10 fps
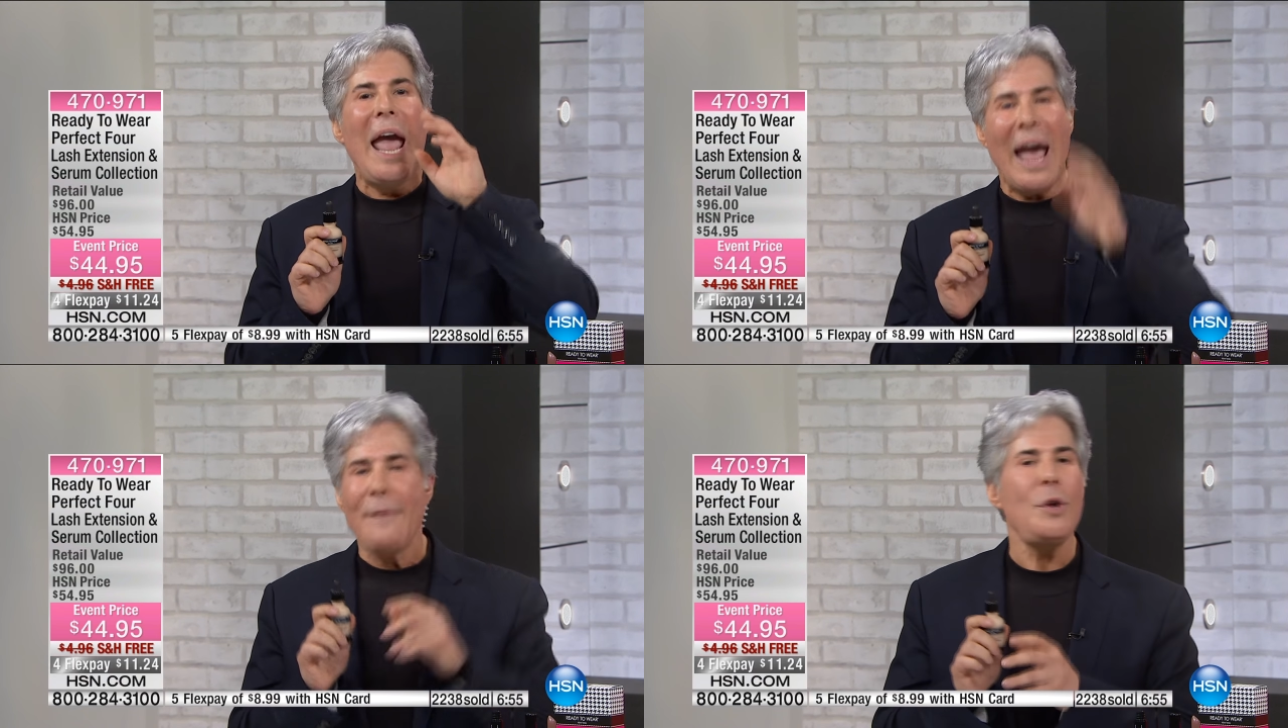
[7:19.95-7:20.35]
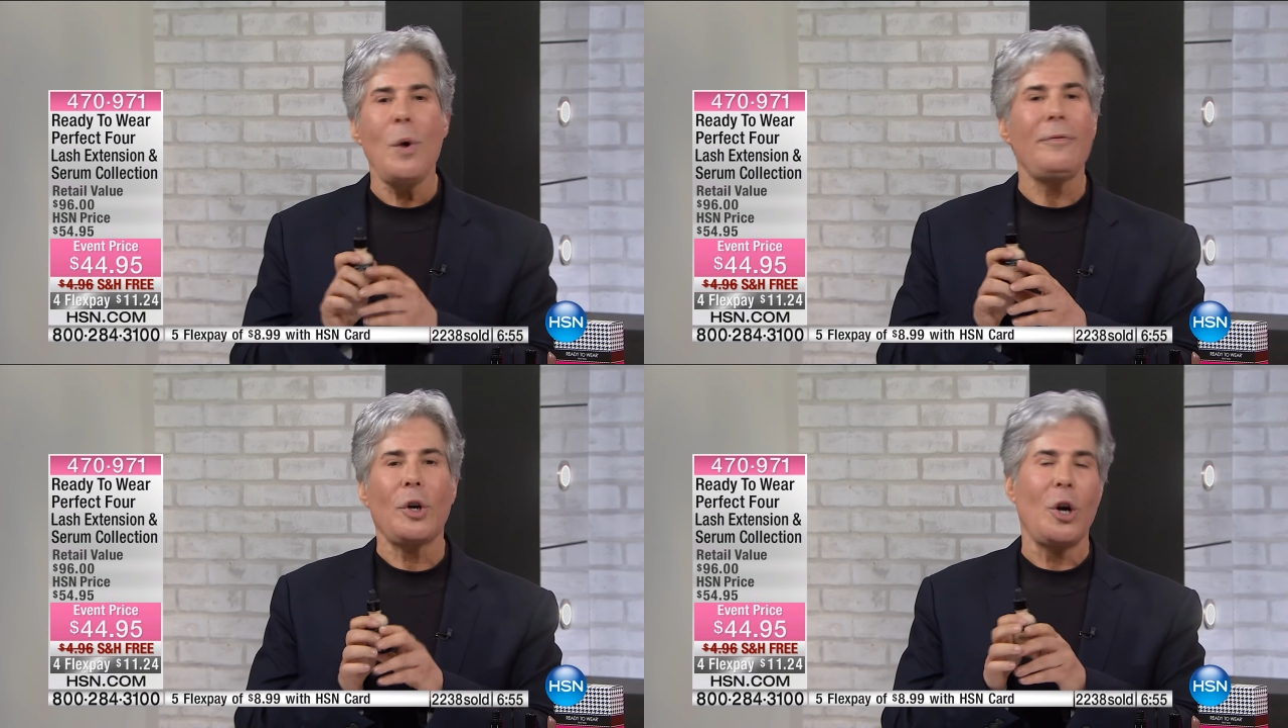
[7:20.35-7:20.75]
Have
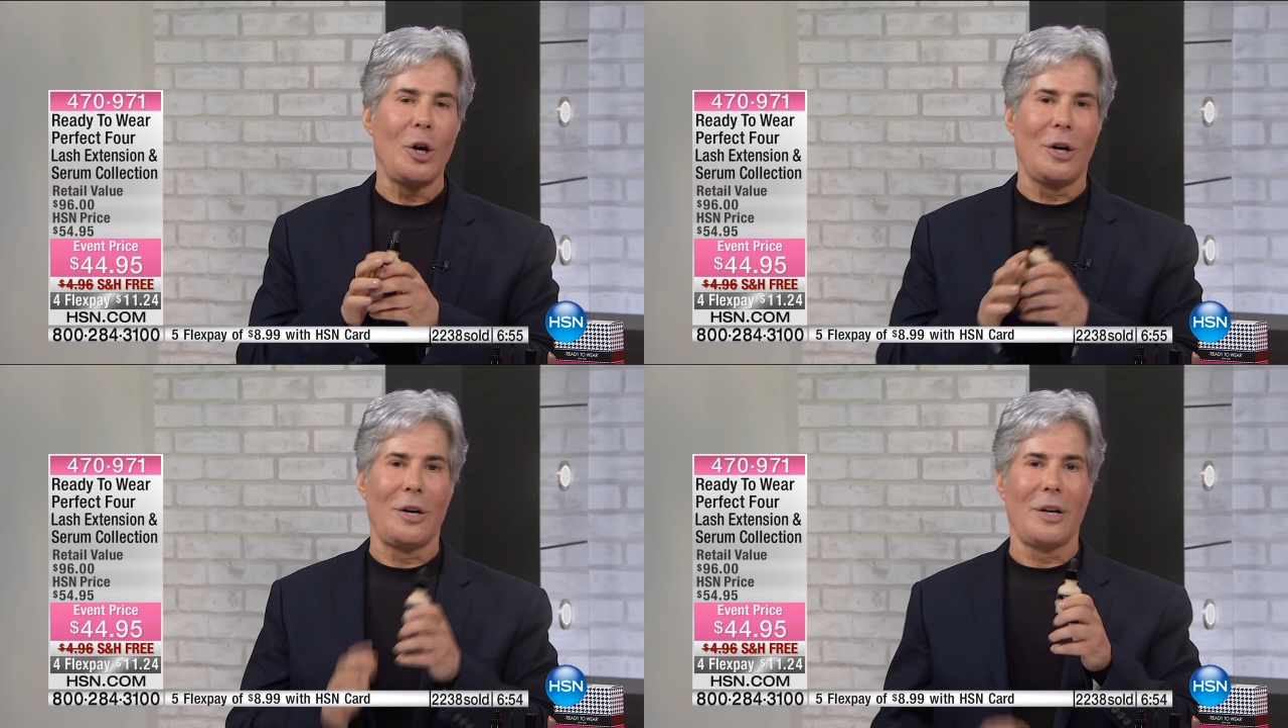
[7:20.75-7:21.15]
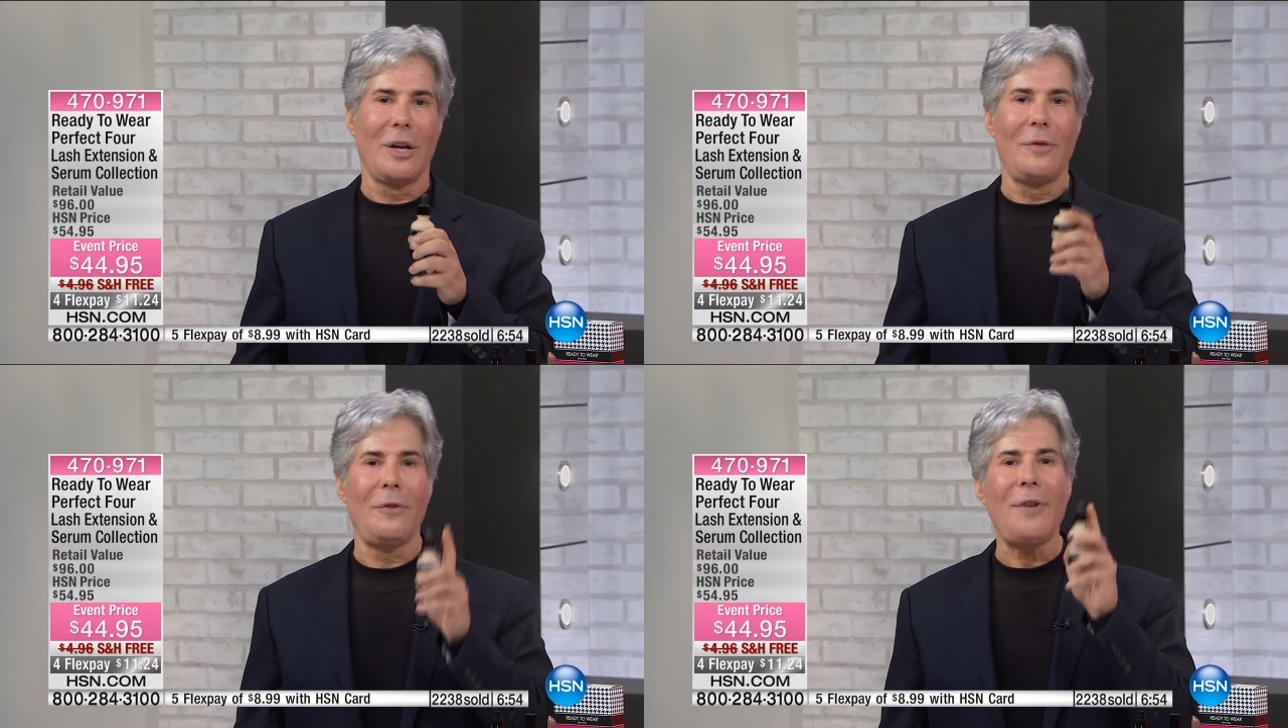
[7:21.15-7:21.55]
you ever heard
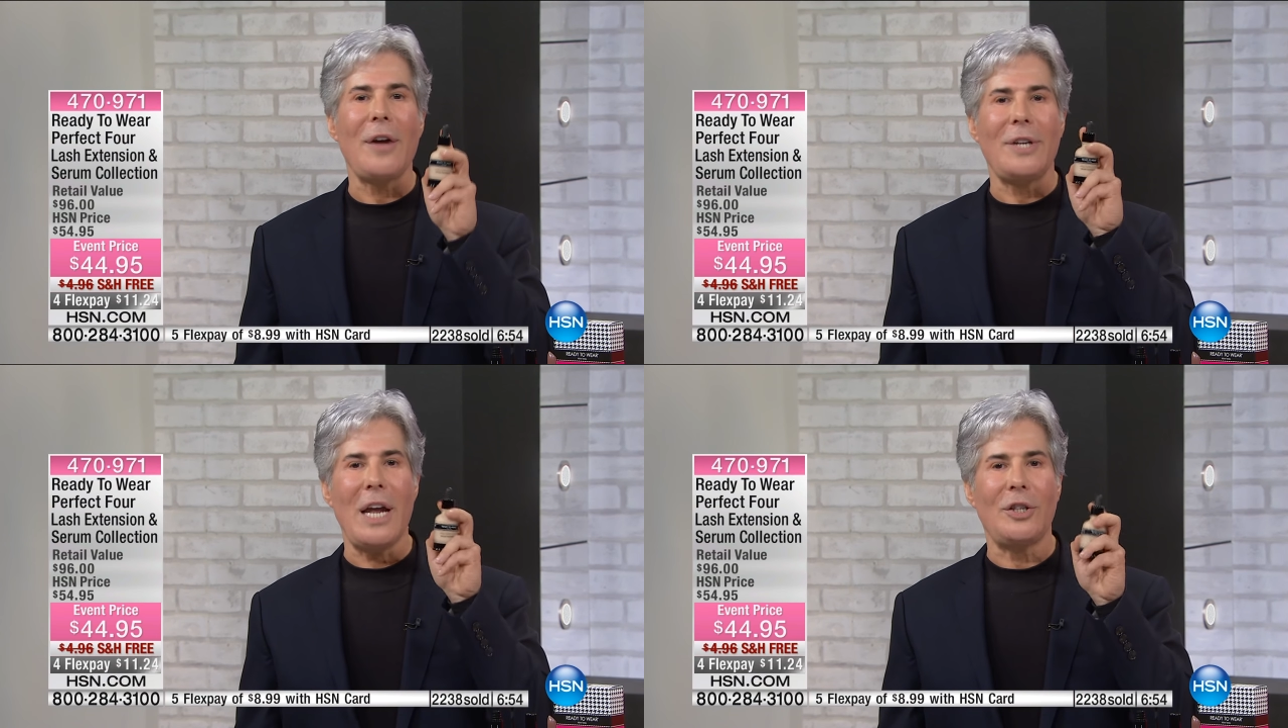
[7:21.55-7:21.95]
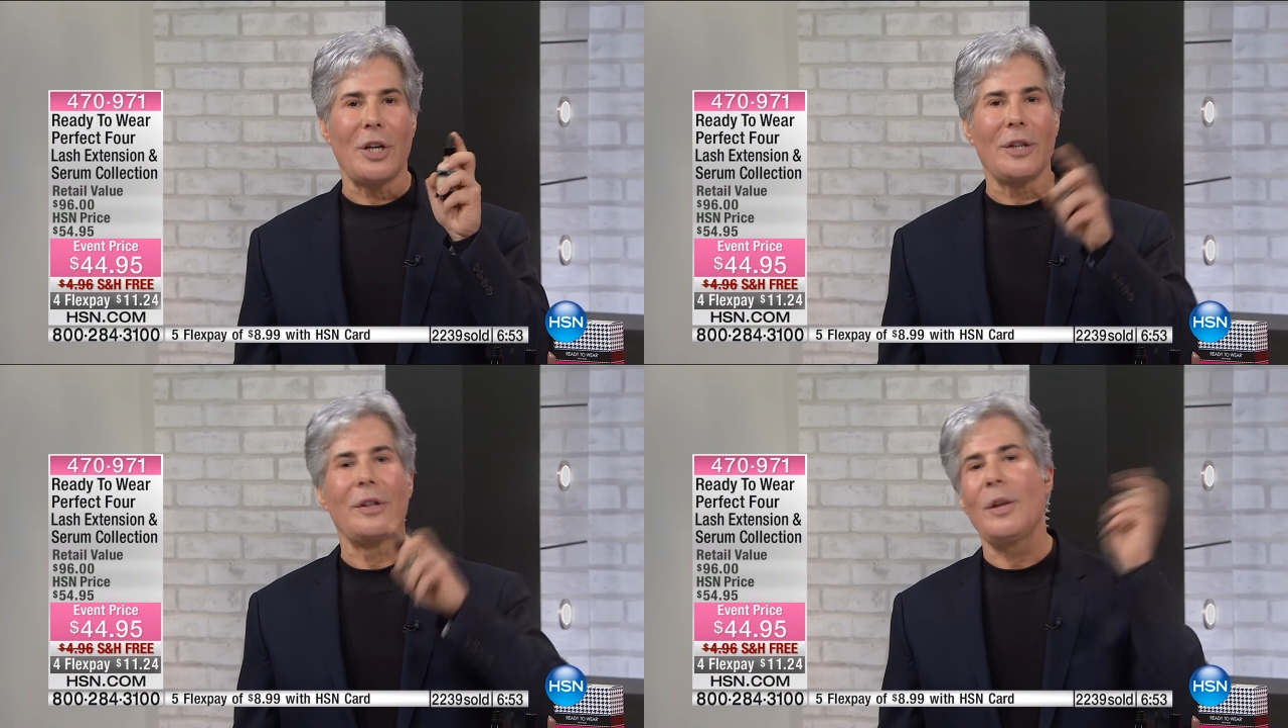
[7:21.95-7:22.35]
of a
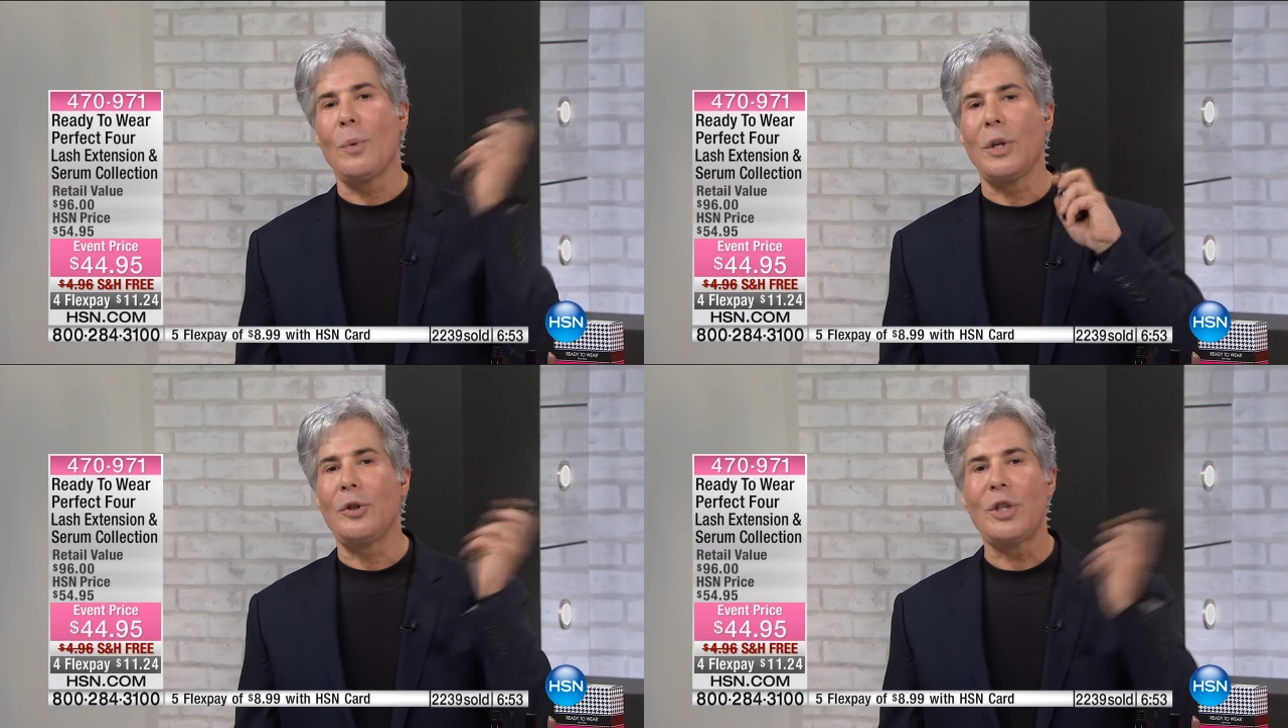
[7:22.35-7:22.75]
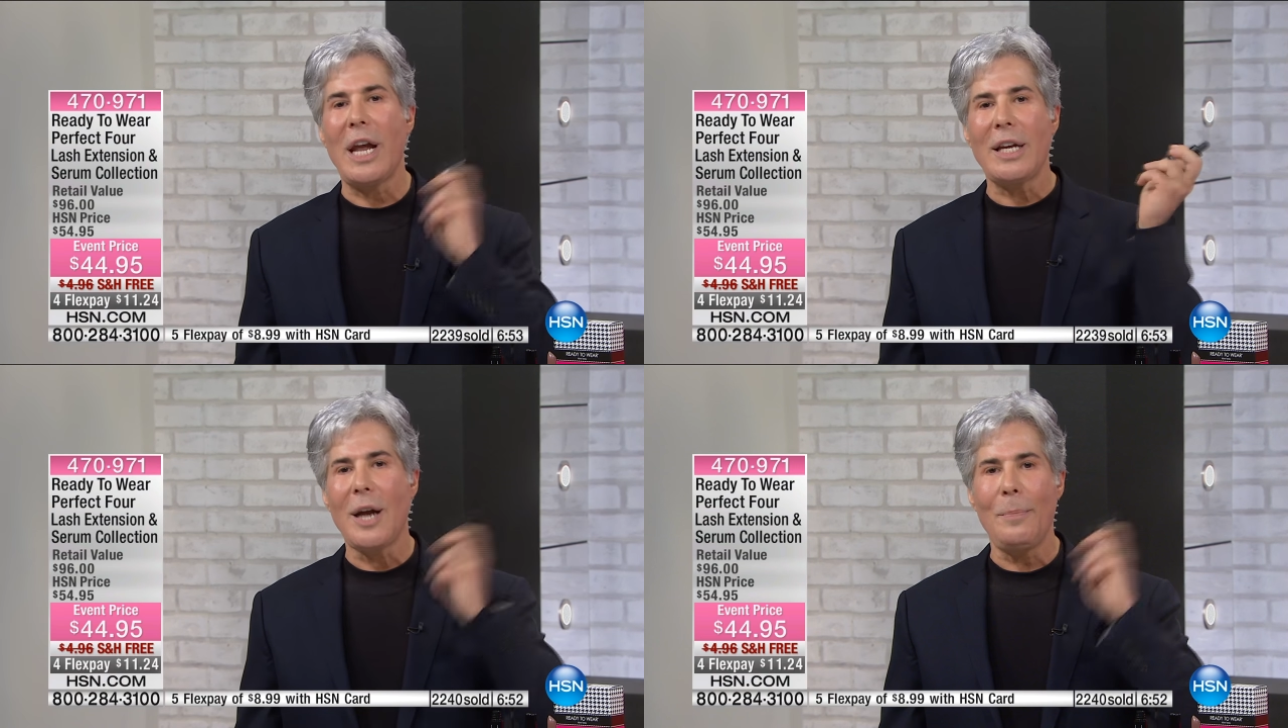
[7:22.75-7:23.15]
foundation that when you
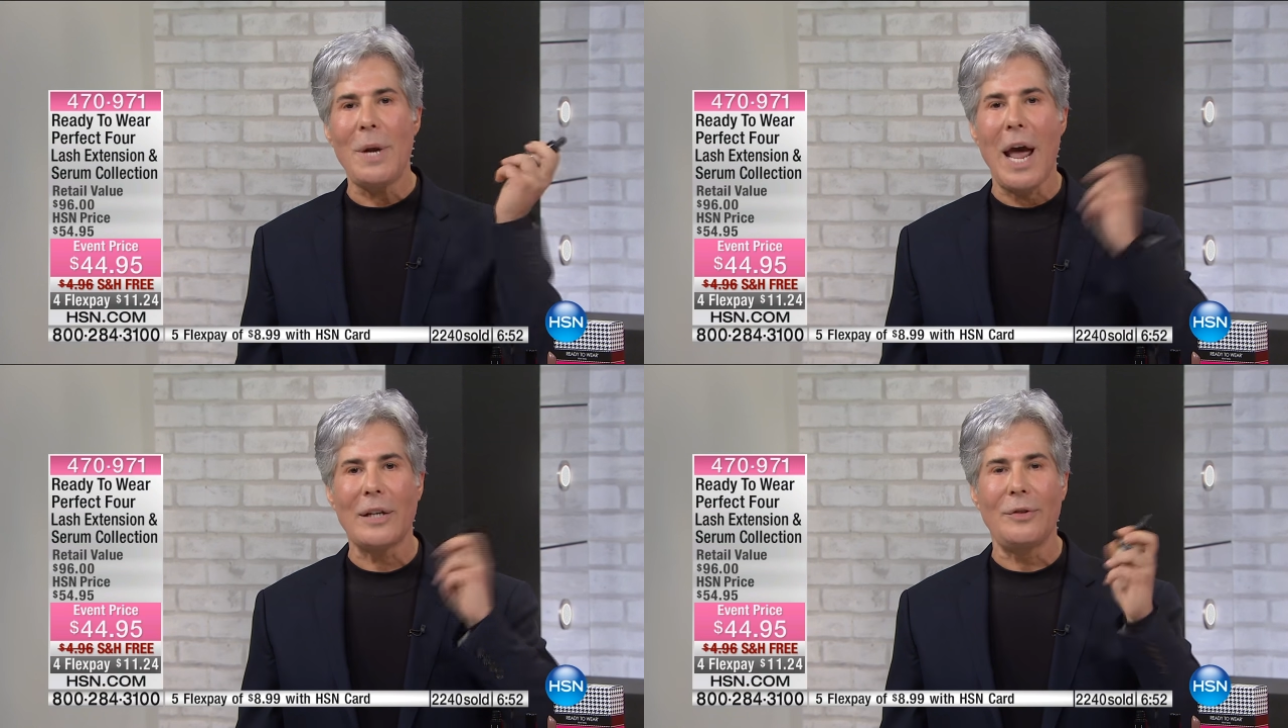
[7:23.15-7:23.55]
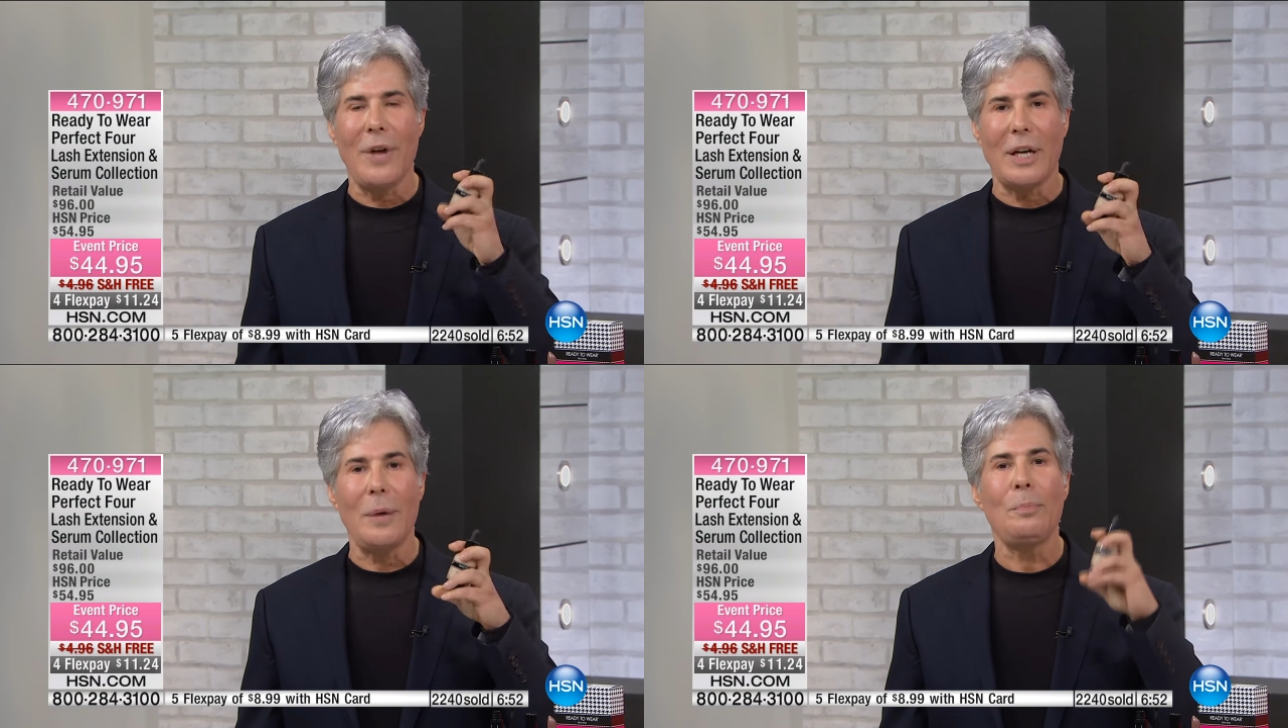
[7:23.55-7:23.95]
shake it up and
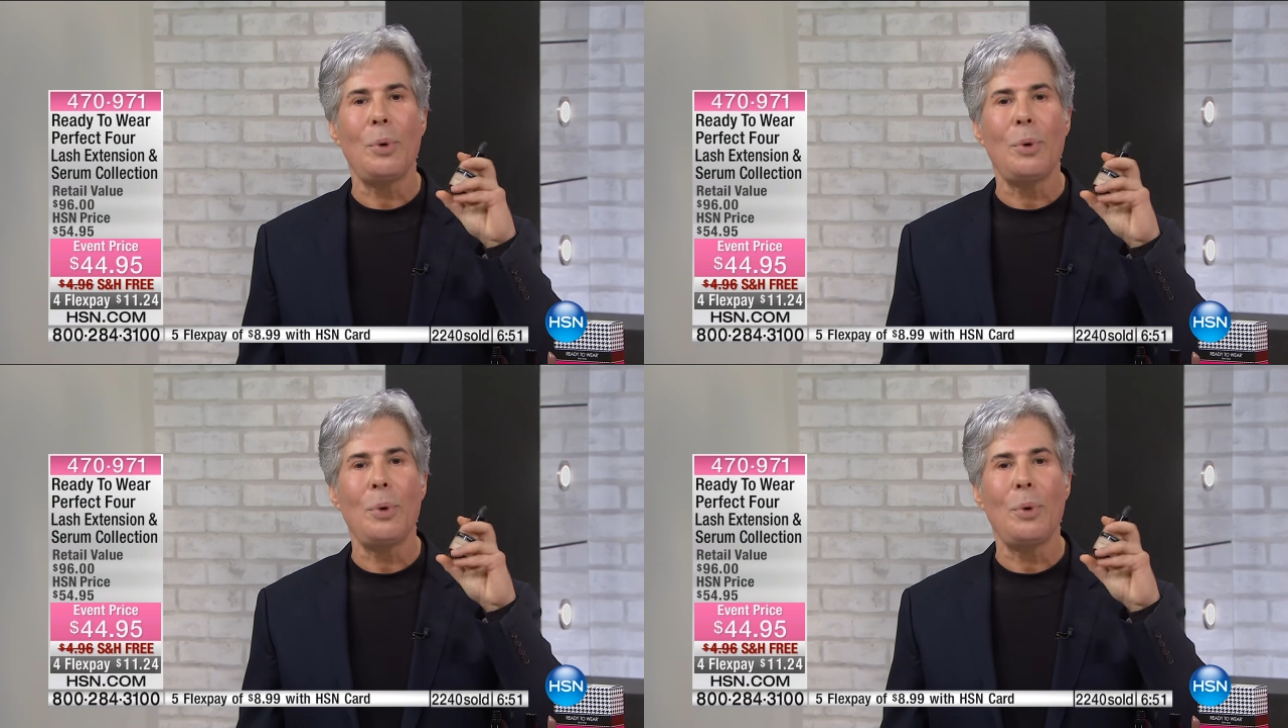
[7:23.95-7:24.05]
activate yep.